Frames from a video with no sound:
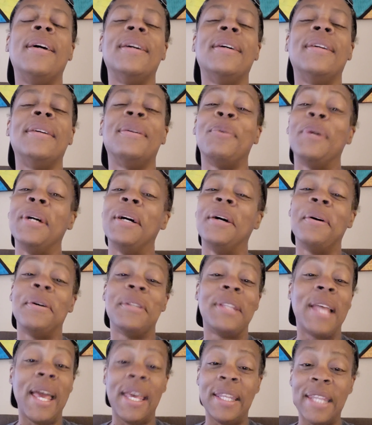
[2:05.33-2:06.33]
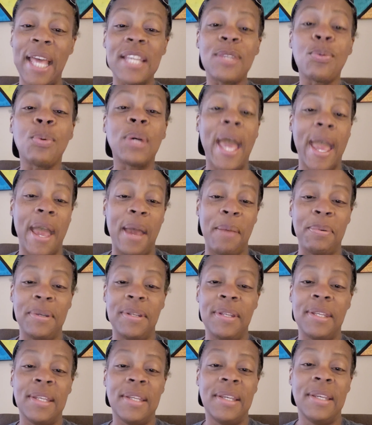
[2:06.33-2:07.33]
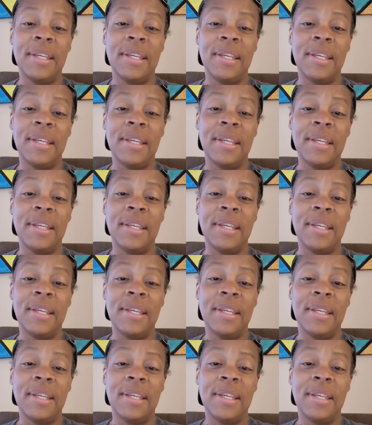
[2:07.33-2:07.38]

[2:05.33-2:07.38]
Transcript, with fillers: well, and that's what happened.